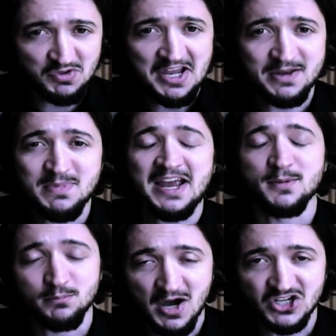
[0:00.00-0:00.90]
they can make a
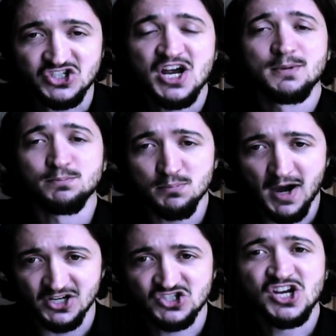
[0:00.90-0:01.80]
much,
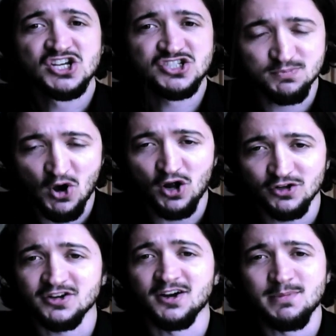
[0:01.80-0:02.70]
much
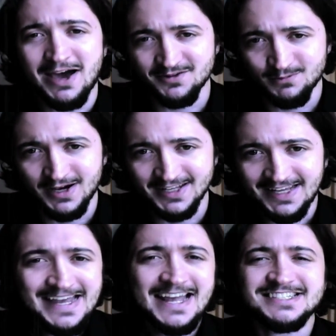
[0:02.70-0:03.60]
smaller amount of money.
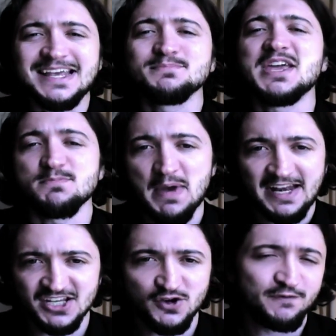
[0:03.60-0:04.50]
It's like me
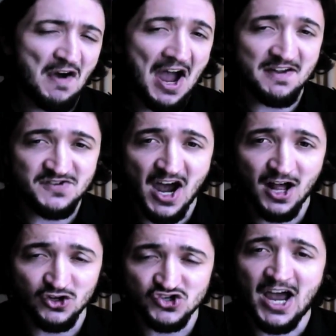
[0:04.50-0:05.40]
betting you
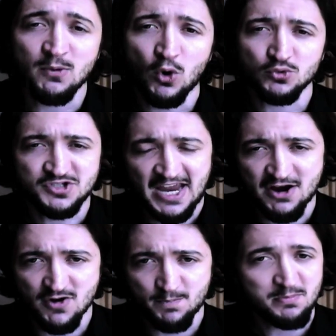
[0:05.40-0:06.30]
$5 I won't
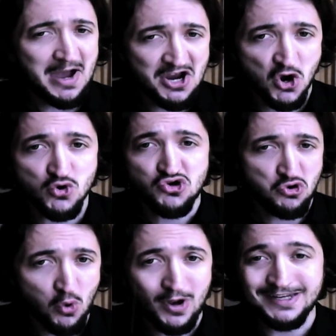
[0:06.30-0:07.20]
tear up my own
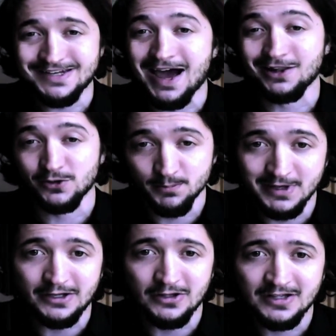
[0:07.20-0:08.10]
$20
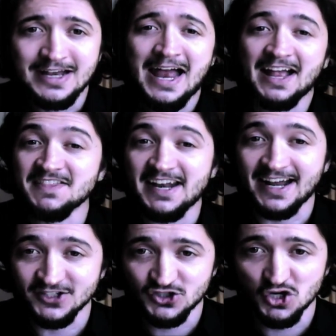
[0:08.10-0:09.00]
bill. And then
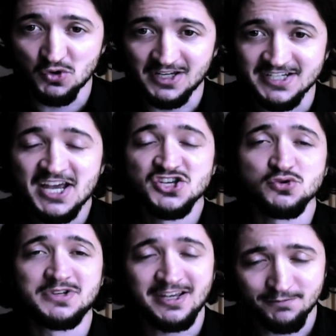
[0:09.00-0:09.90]
I do it, you
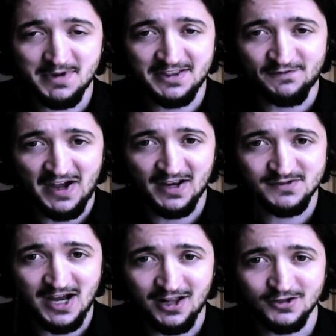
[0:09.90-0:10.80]
give me the
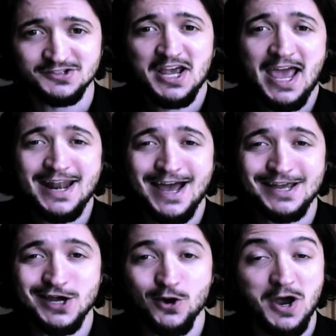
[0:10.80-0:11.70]
$5, and I
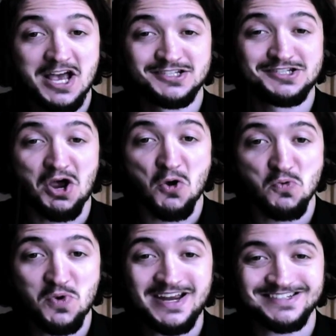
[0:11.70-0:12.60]
go,
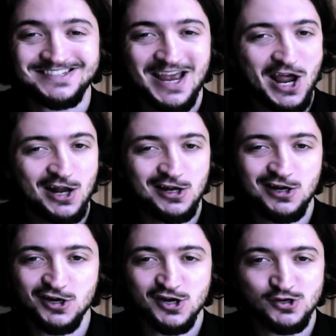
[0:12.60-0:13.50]
sweet,
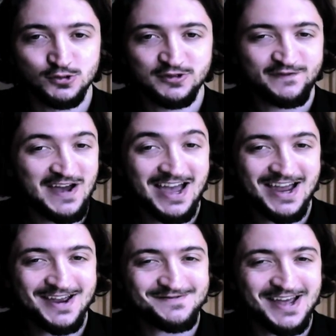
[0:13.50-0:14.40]
look who's
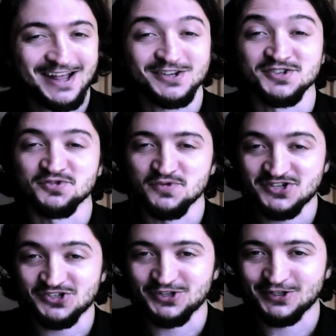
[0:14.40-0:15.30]
$5
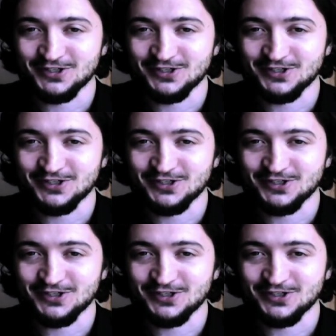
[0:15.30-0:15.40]
richer.